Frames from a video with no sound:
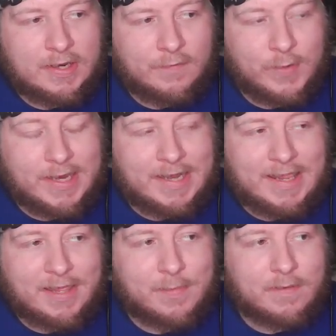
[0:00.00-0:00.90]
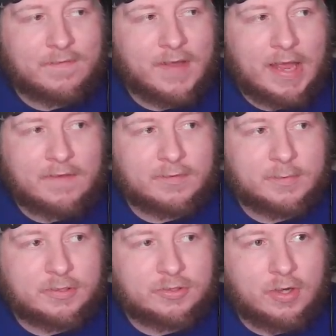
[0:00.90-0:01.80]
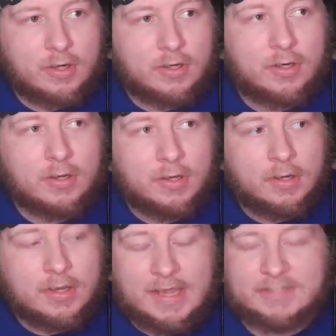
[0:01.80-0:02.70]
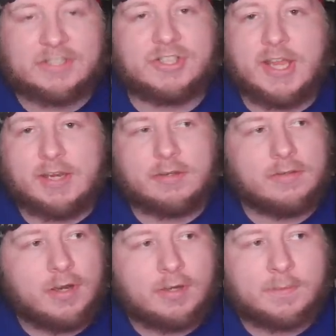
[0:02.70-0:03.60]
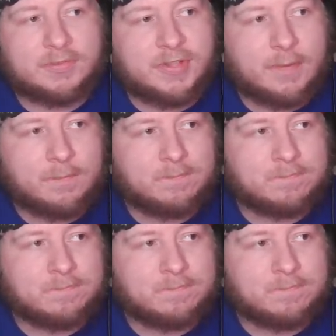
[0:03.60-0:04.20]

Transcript: If we get an EMF 5 from the truck, it's a shade. 100%.